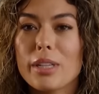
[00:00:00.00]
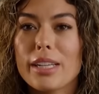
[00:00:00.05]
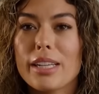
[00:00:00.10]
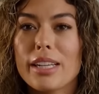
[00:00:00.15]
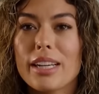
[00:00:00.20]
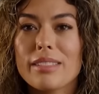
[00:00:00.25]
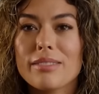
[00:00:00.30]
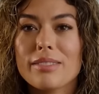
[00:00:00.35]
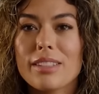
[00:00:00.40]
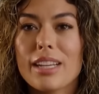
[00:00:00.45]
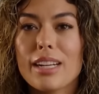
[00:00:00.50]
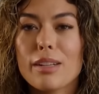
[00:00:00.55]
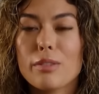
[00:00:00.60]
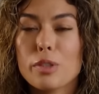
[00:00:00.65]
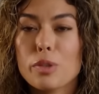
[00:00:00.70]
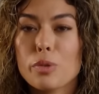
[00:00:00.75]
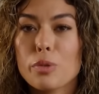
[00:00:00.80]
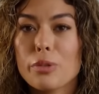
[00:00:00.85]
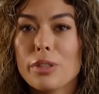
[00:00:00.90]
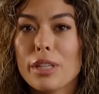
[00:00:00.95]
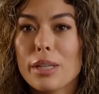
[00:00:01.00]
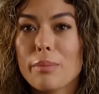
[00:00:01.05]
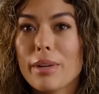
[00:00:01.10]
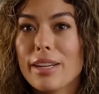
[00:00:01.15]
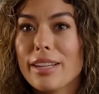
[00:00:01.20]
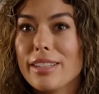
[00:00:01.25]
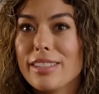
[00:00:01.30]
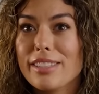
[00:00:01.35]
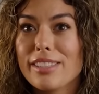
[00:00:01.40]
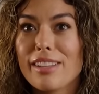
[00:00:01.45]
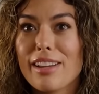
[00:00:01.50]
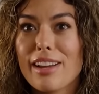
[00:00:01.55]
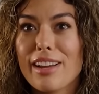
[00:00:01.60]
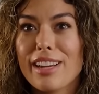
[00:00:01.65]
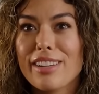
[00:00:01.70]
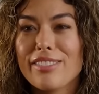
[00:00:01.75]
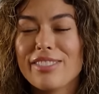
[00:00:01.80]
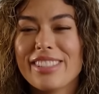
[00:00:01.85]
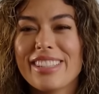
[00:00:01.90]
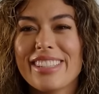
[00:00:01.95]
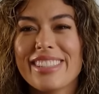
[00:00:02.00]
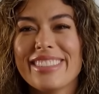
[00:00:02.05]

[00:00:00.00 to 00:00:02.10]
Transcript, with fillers: me that I was ruining my kids' lives.